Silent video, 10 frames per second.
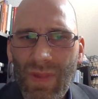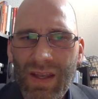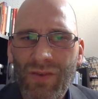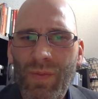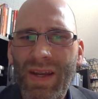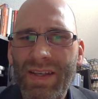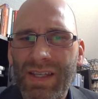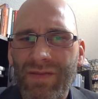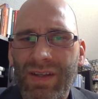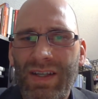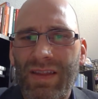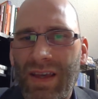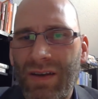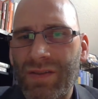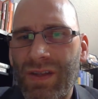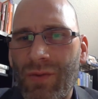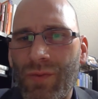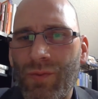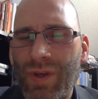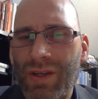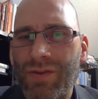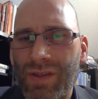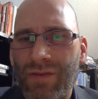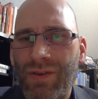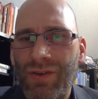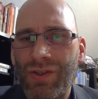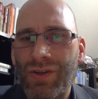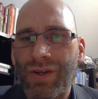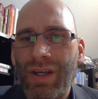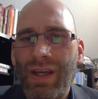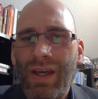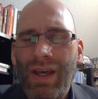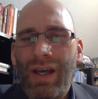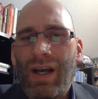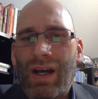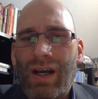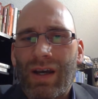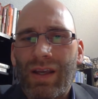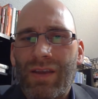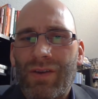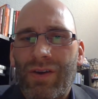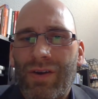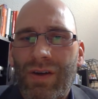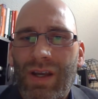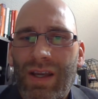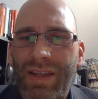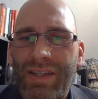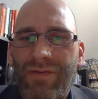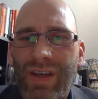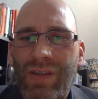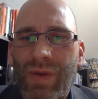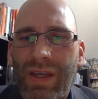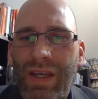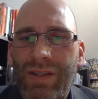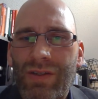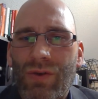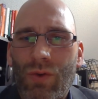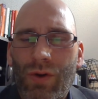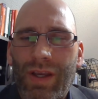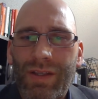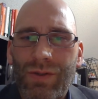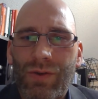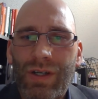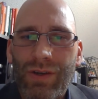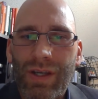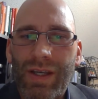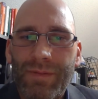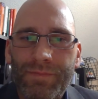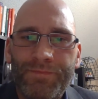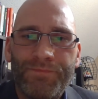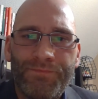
and the remaining 17,000 that we can use in the future, either against investment gains or against ordinary income.